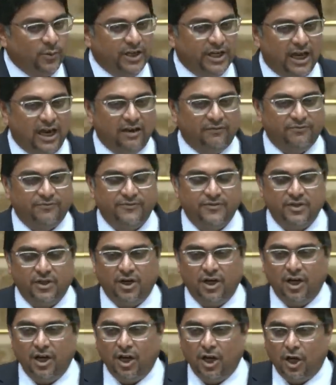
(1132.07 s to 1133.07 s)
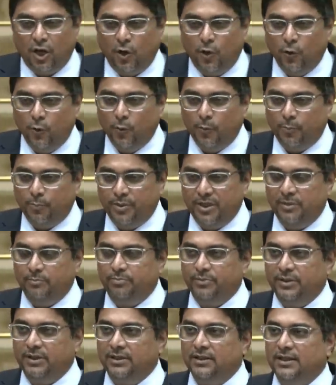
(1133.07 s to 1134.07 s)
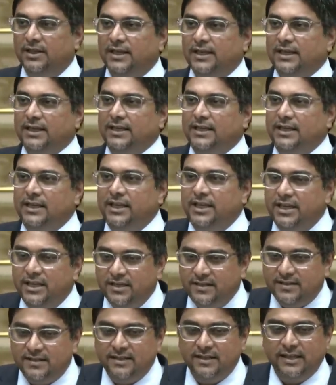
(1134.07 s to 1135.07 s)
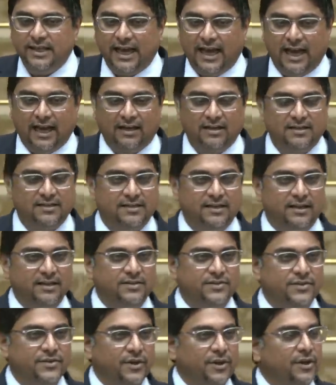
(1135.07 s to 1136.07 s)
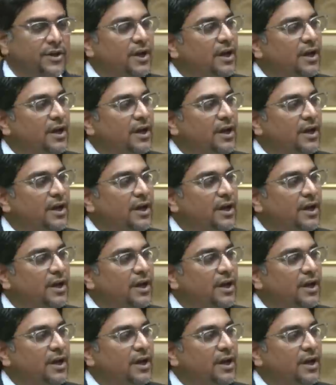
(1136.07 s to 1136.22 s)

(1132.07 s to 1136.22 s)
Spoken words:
we have to allow people easy access.